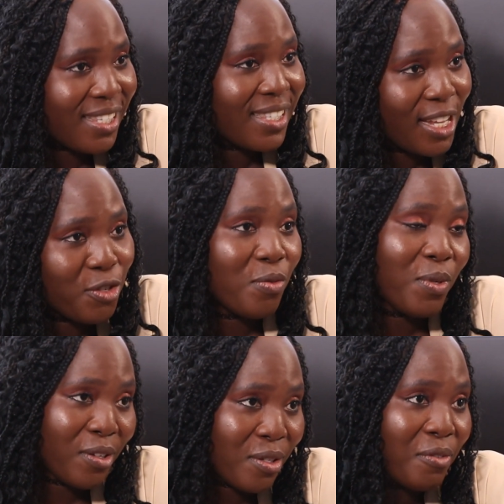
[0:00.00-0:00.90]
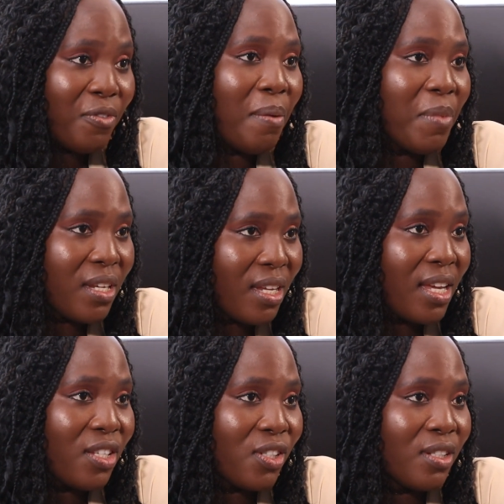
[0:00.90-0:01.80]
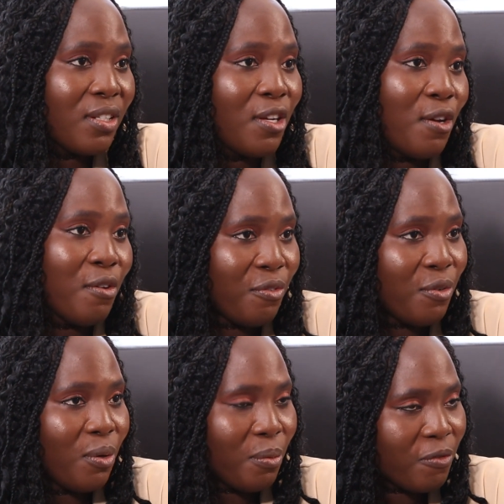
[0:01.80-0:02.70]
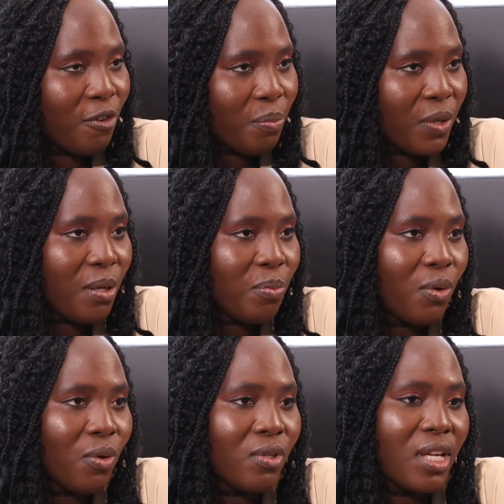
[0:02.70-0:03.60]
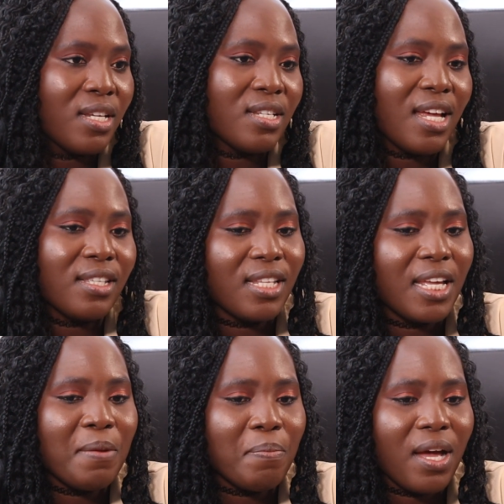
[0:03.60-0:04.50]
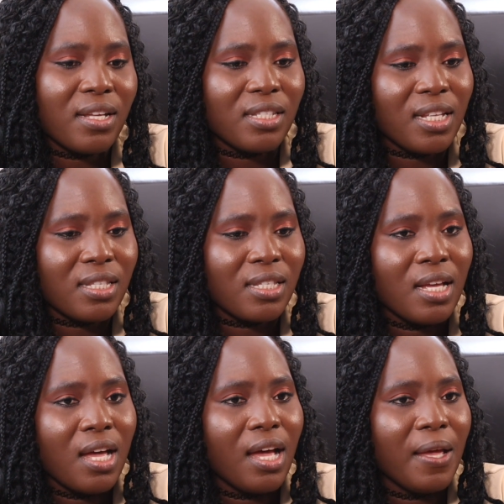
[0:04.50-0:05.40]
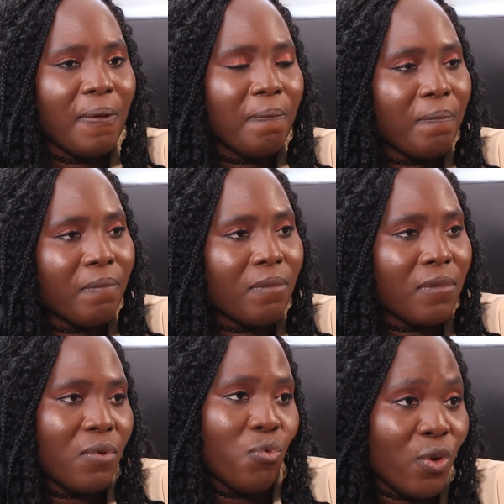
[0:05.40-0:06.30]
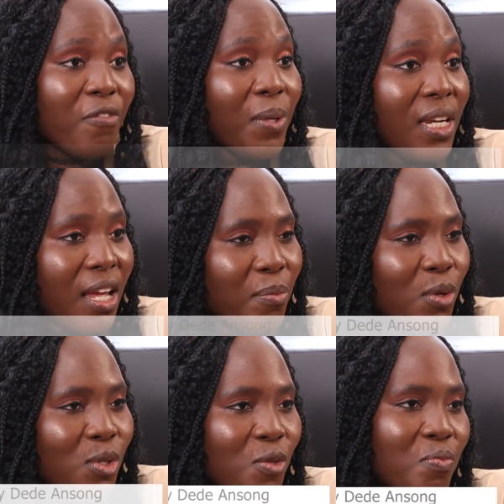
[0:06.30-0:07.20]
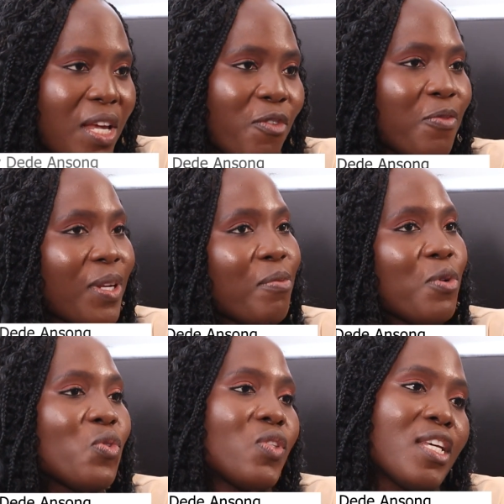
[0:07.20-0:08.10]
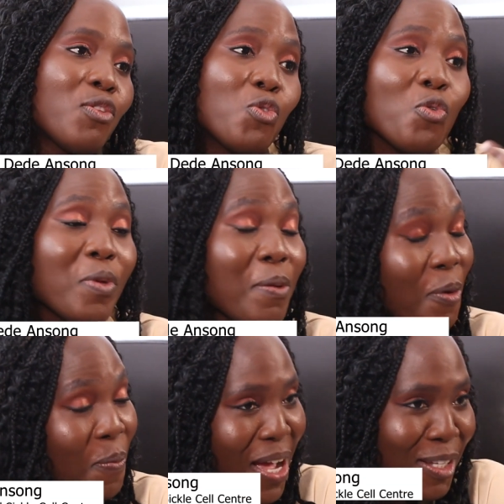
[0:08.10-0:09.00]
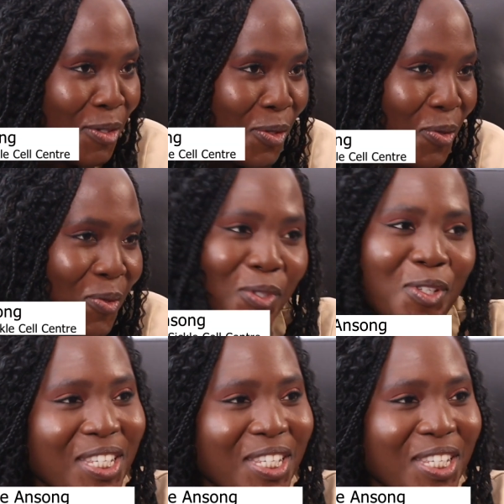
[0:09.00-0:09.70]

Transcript: a surgery because of our medication. for people, and that's the impact that we've been able to make. We've been able to take 2 people back to school. So